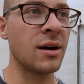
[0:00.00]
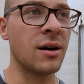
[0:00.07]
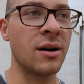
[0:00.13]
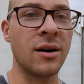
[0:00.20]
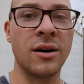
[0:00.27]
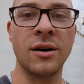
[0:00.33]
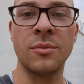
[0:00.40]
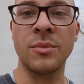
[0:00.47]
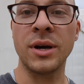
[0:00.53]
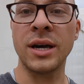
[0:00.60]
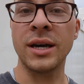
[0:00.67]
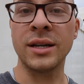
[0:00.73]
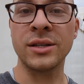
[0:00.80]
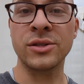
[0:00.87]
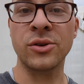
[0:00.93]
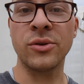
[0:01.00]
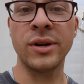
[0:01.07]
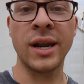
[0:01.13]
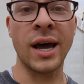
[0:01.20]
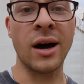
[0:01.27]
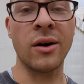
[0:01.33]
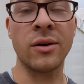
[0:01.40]
um, and so
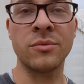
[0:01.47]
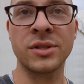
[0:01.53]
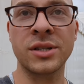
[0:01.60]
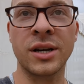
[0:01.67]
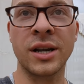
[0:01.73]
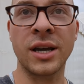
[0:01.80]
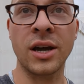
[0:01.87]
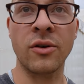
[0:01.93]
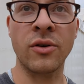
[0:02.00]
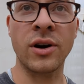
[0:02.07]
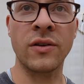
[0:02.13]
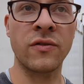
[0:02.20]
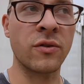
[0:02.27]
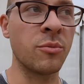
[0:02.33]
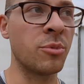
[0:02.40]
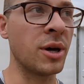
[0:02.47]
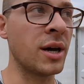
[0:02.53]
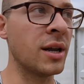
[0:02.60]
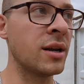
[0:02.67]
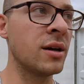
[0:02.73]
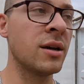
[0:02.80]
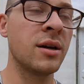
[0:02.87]
now i'm just going to get ready for
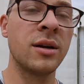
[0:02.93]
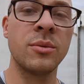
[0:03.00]
bed